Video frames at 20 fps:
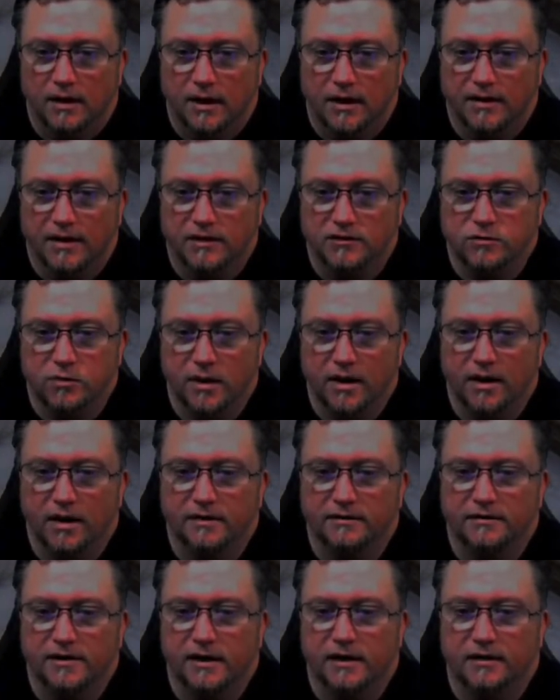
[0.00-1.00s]
And that's why
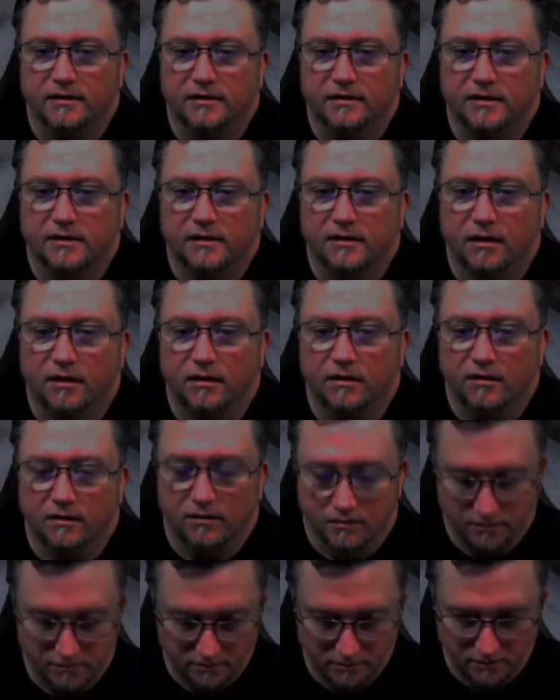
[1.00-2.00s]
I take the
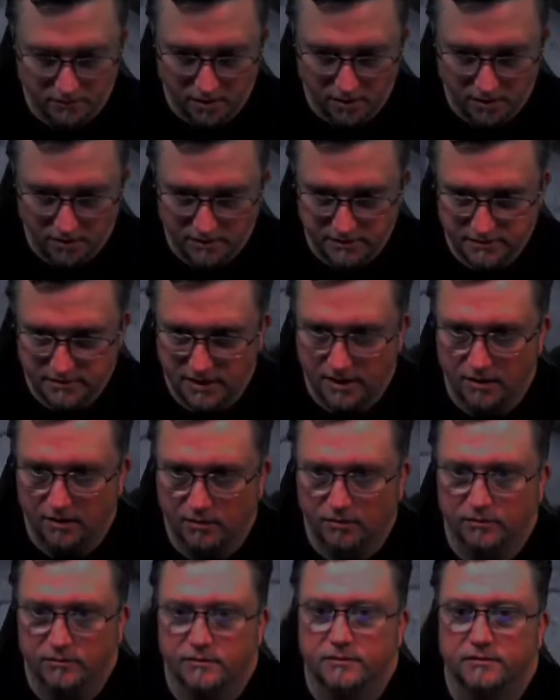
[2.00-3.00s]
logs
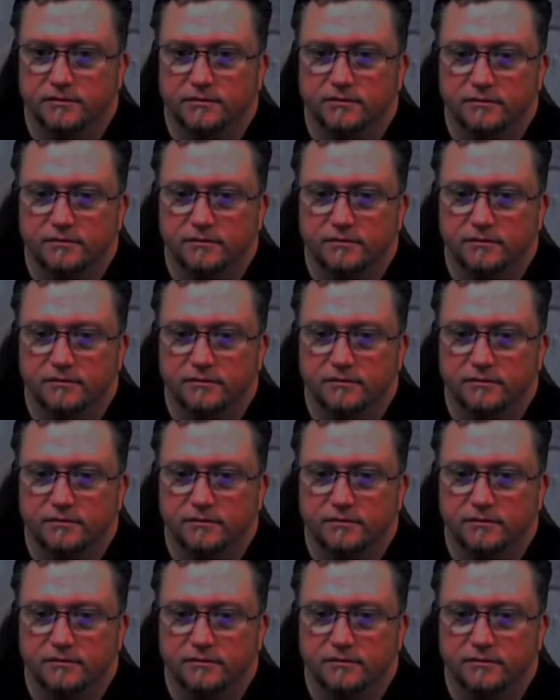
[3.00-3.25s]
out.